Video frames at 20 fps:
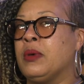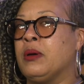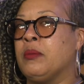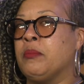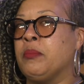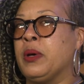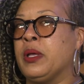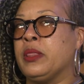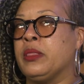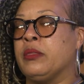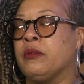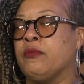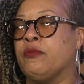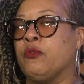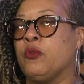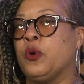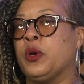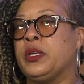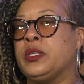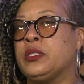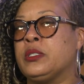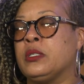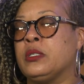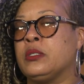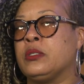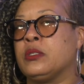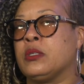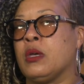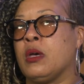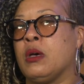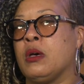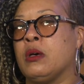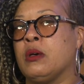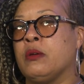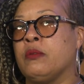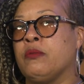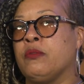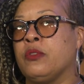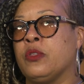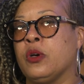But the voices
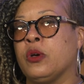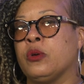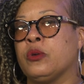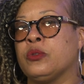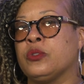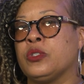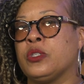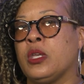of those